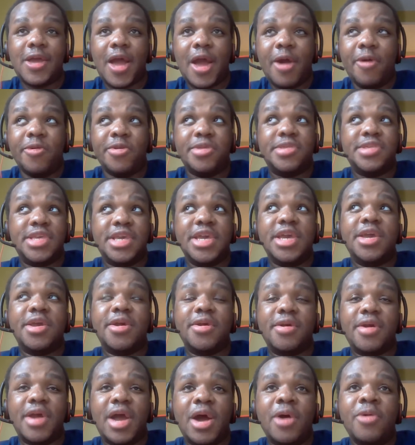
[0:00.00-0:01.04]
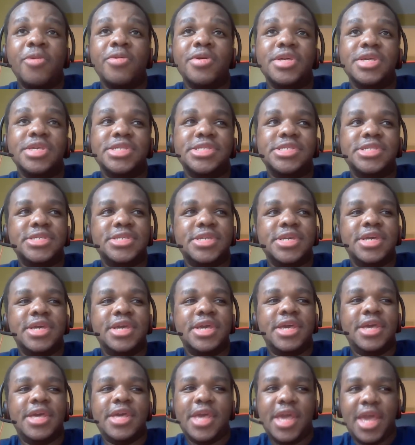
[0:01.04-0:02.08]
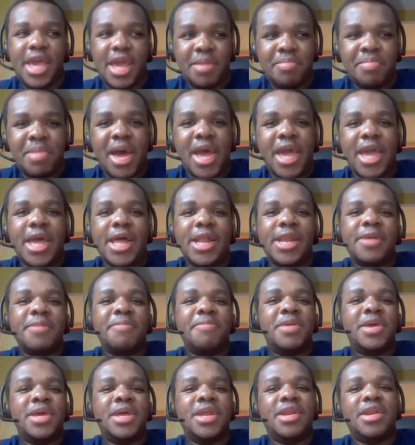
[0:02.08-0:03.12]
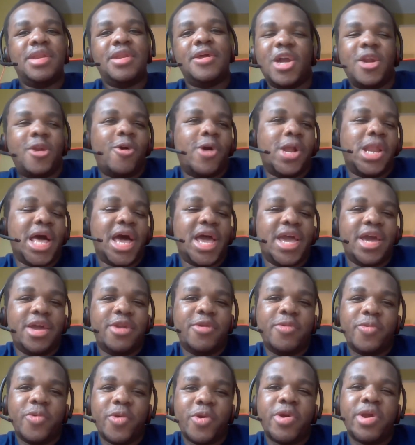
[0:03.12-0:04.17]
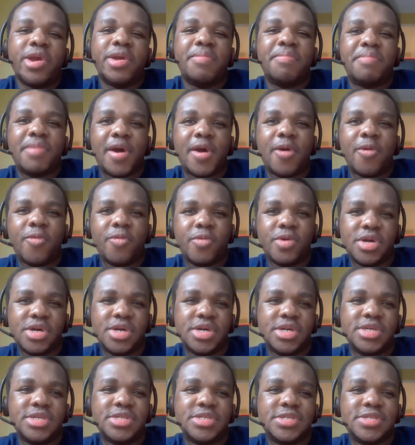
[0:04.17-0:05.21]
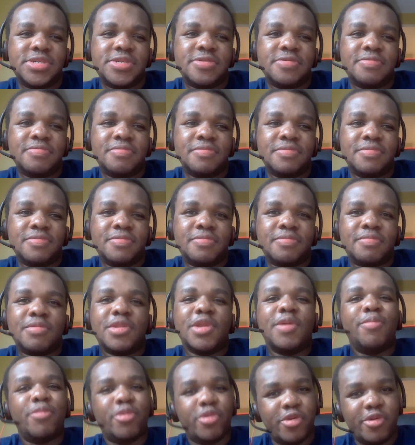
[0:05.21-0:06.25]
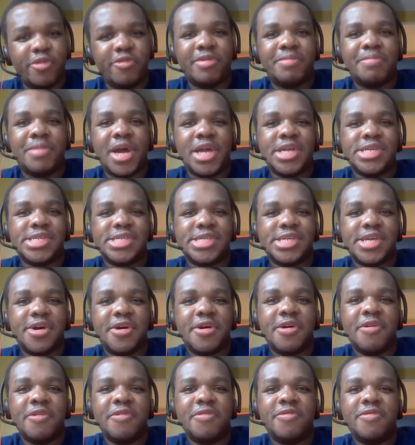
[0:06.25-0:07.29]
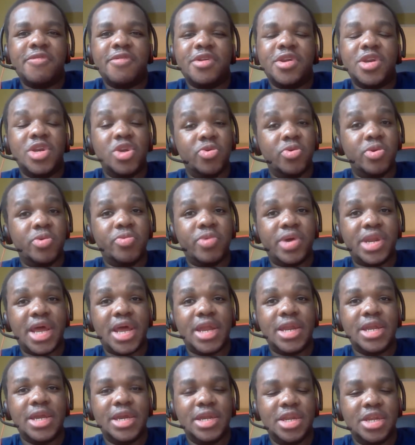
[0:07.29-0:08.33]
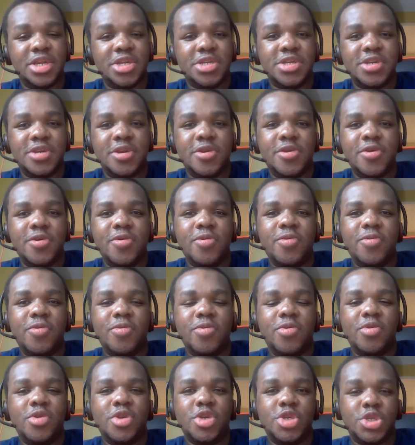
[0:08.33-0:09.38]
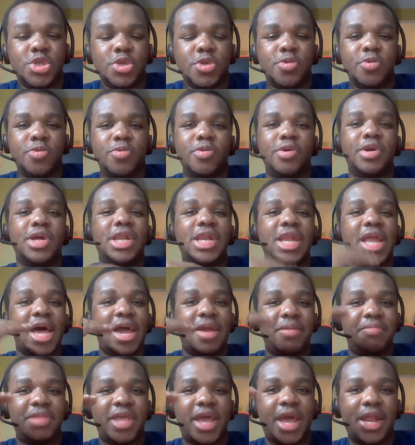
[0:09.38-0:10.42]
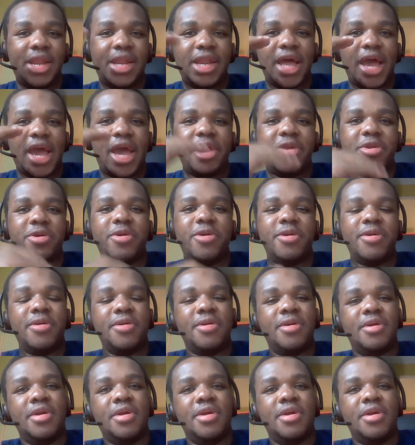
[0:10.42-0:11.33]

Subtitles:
I was here. I was in my element, and all I had to worry about was proving myself, doing what I needed to do to climb that ladder.